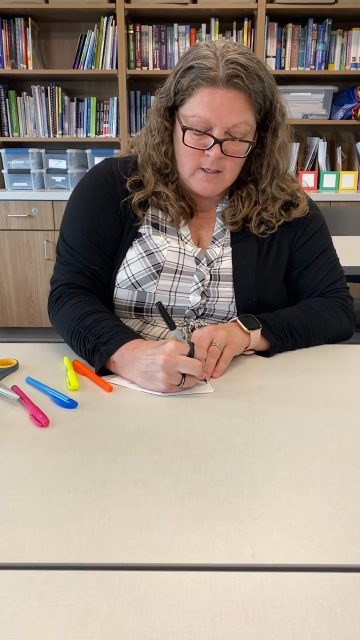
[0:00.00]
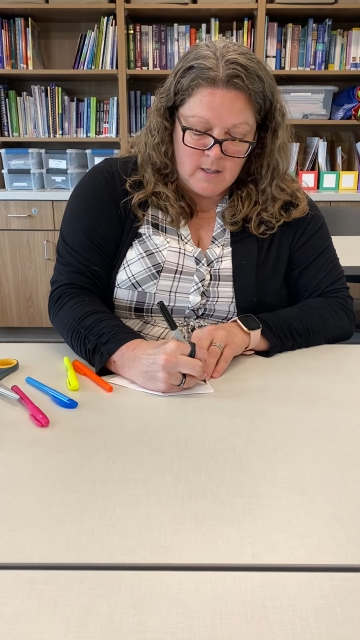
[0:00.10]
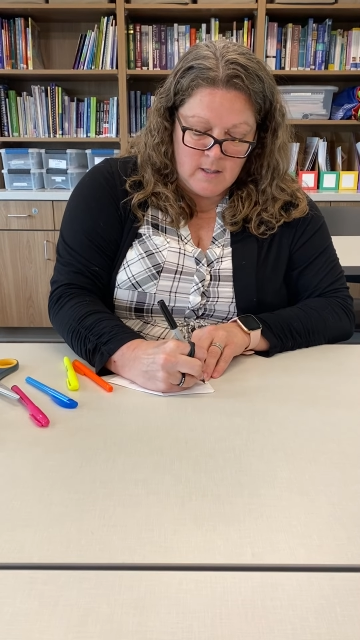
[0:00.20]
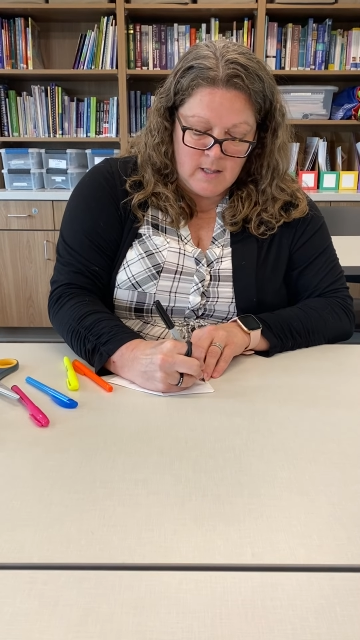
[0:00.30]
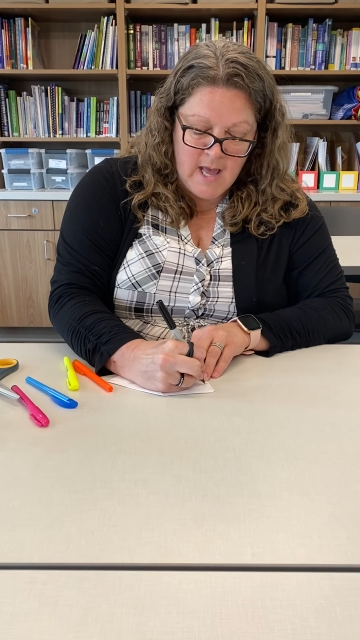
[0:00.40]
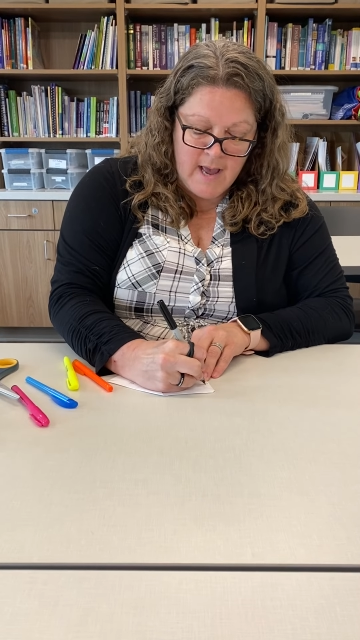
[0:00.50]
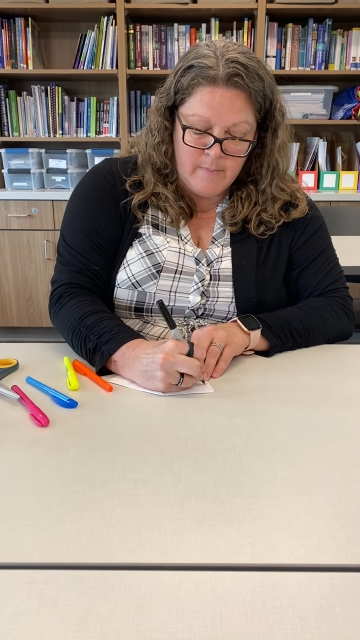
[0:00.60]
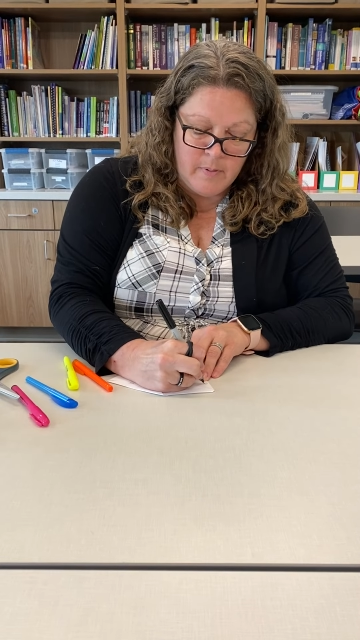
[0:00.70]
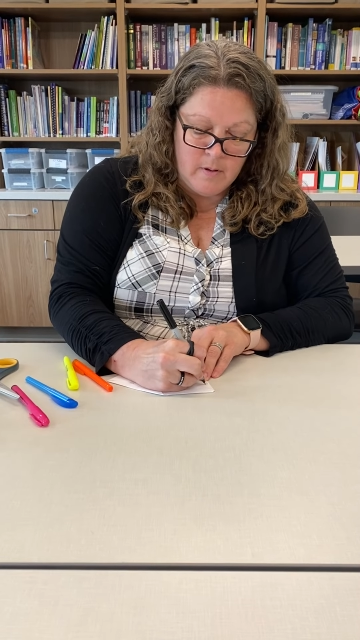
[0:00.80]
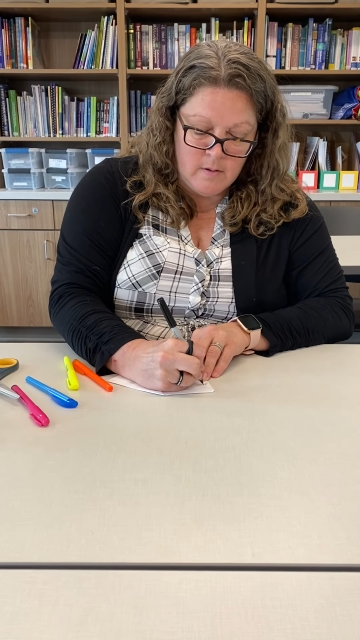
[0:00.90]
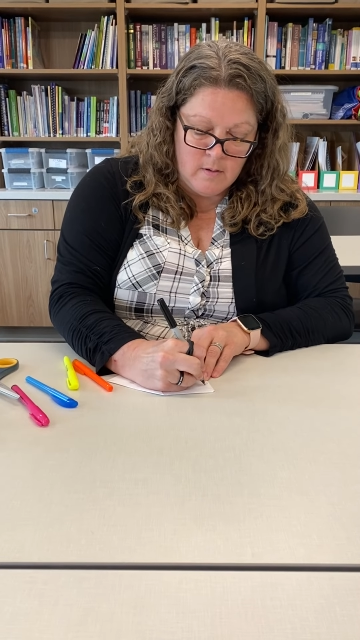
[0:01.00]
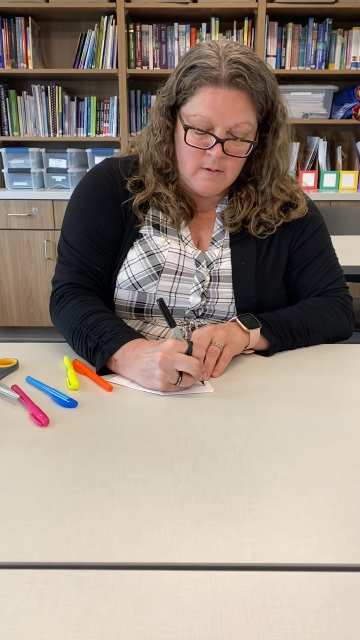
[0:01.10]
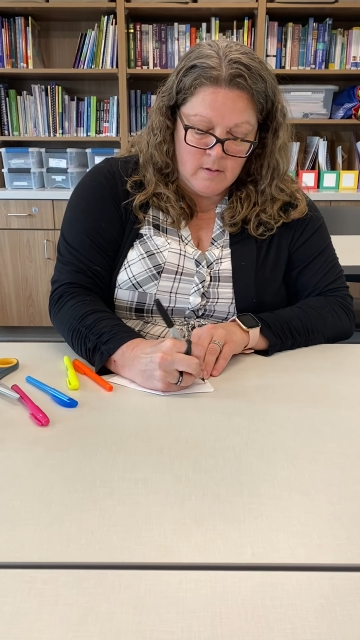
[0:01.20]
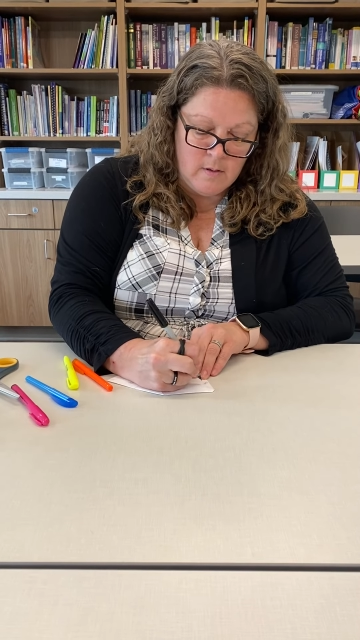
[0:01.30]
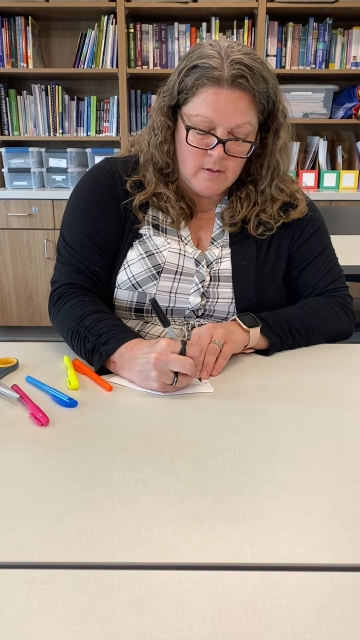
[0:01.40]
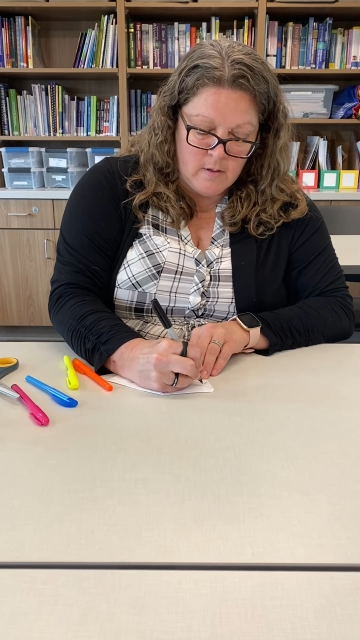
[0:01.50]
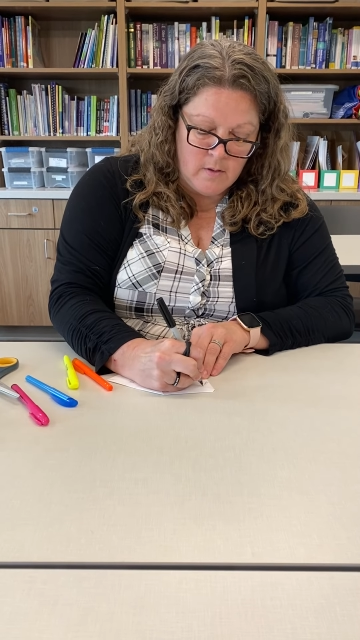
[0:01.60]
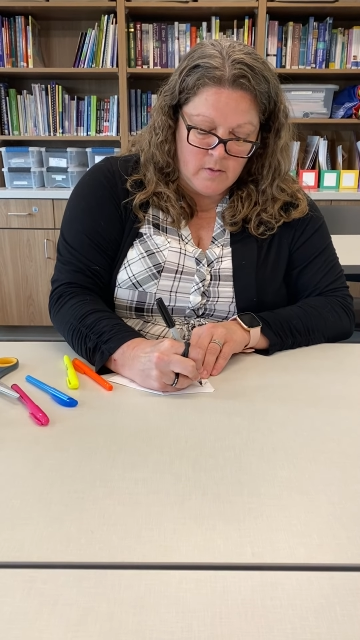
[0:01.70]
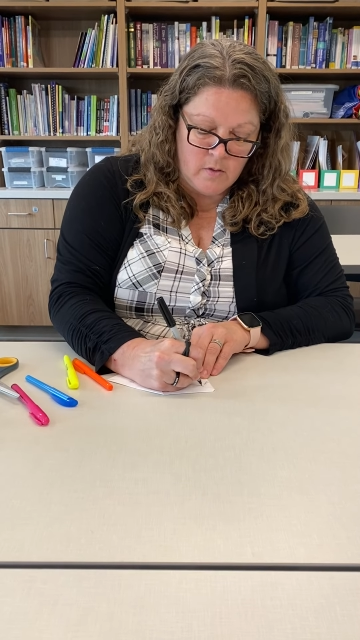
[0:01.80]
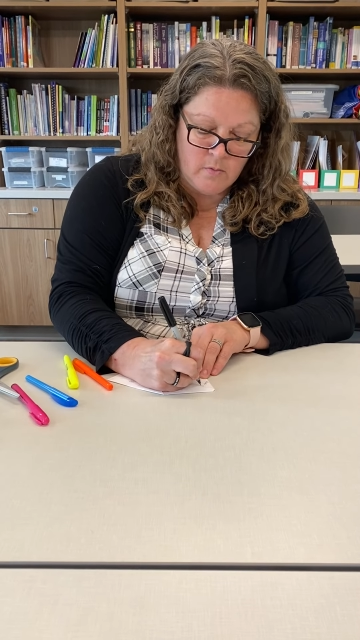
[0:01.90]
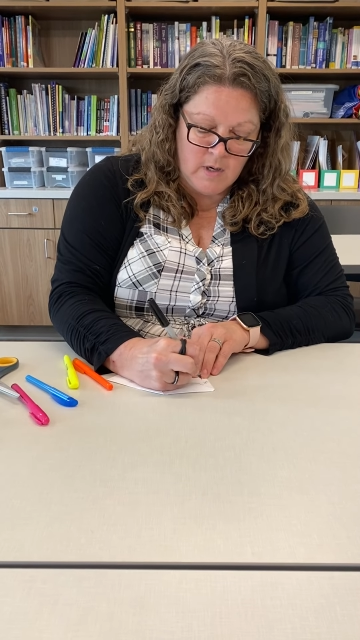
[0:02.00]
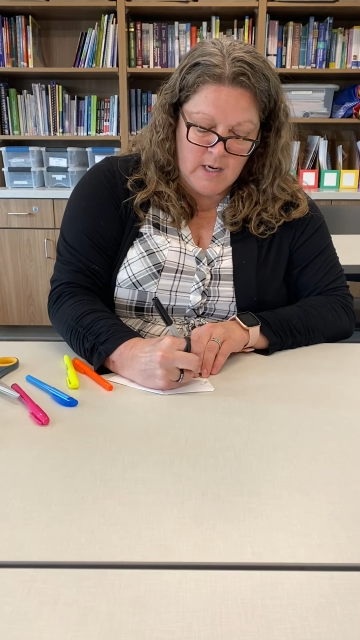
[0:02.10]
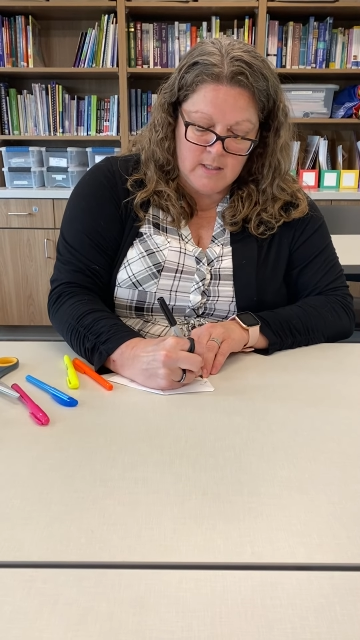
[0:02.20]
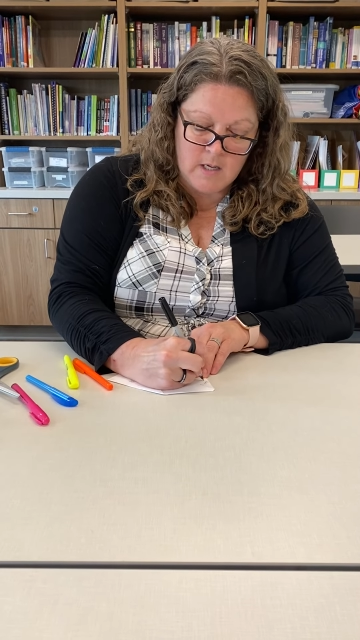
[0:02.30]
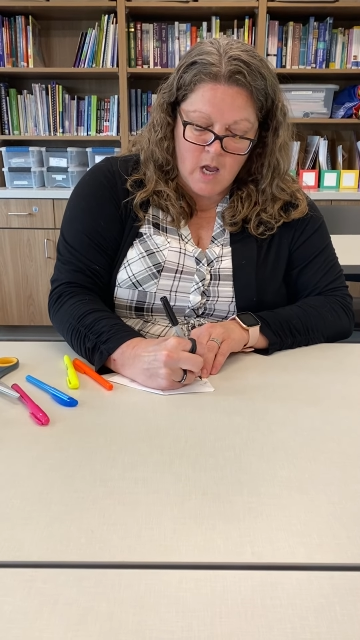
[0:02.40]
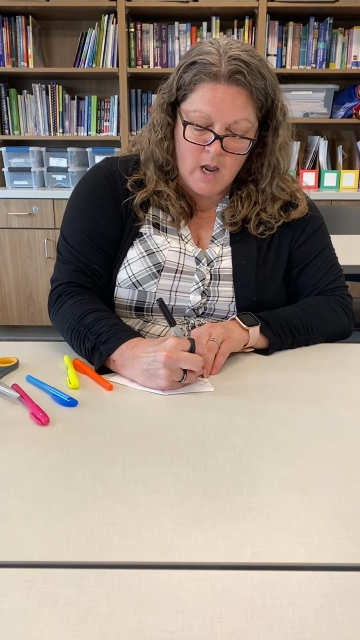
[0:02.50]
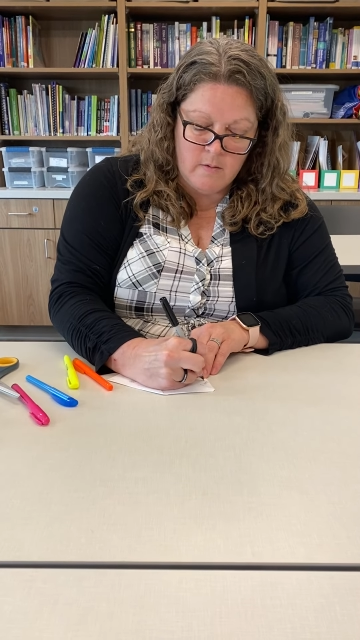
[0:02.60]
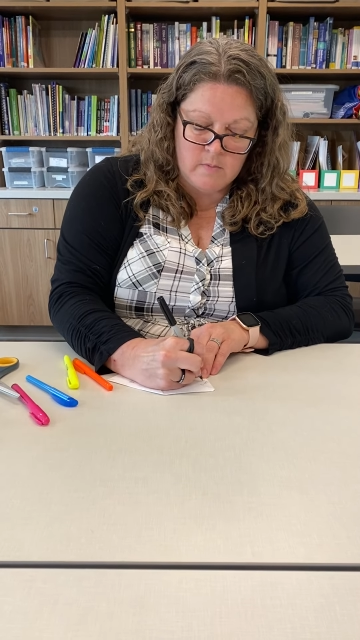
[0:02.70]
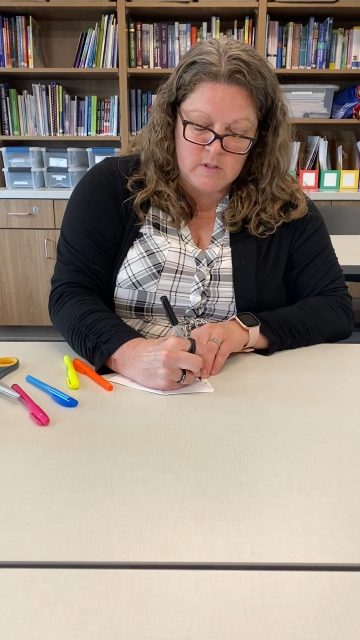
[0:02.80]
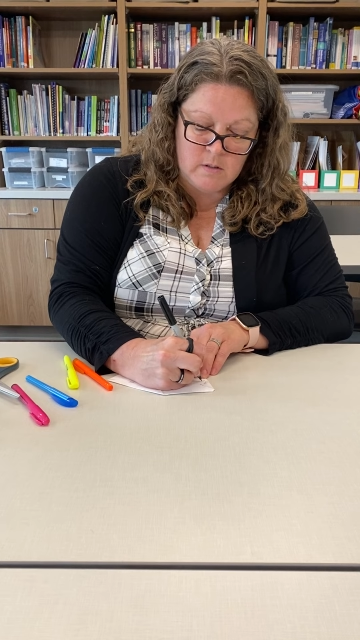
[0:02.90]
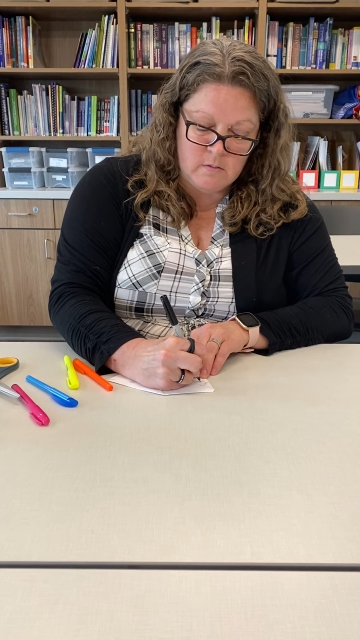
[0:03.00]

clap 3 times.